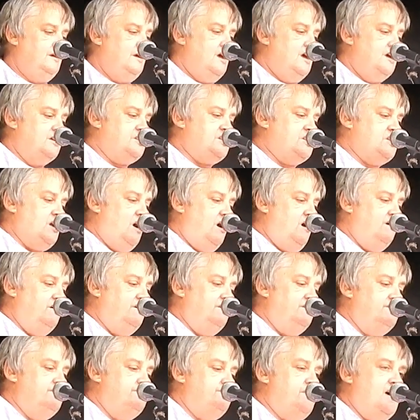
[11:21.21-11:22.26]
A
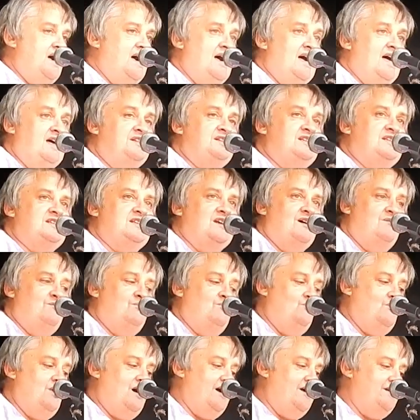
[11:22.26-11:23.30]
song about
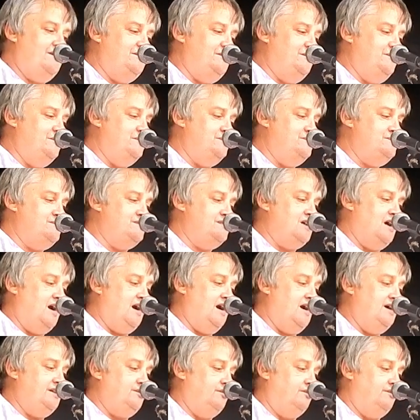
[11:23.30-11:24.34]
someone who
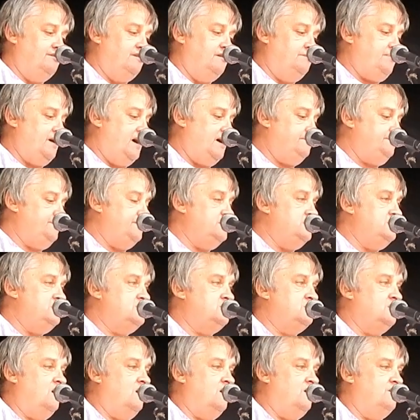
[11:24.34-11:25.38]
died for a puppy
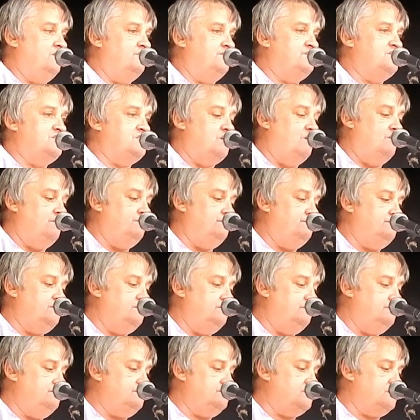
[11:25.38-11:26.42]
dog so
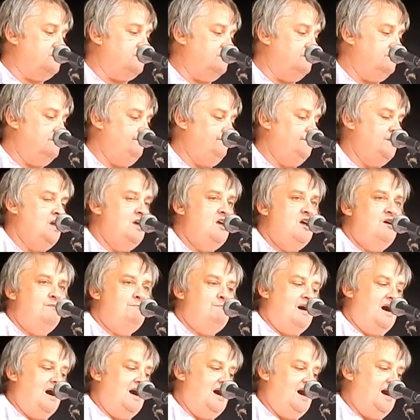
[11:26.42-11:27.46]
cute.
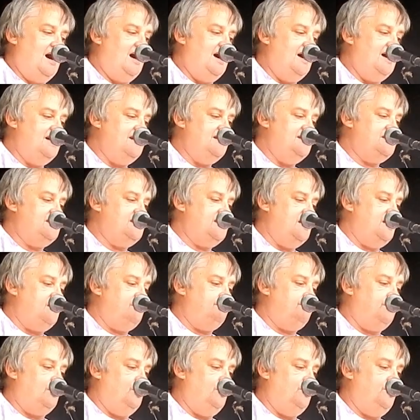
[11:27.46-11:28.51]
My eyes
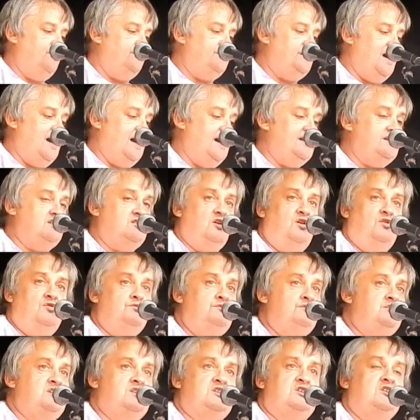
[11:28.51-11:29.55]
get blurred, I
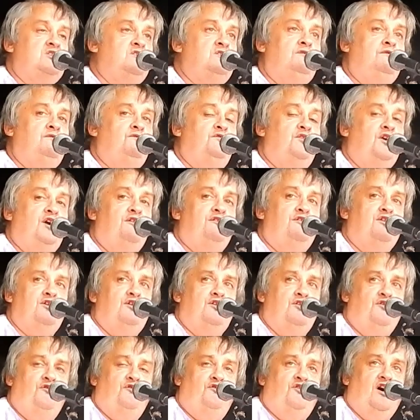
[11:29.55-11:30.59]
don't see
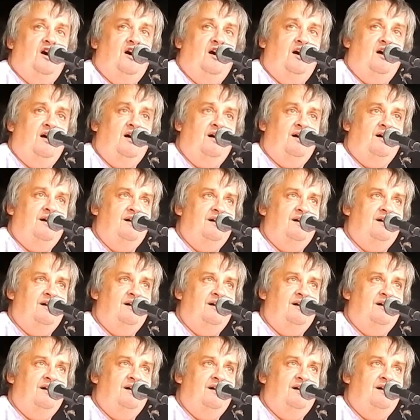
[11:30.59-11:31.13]
very far.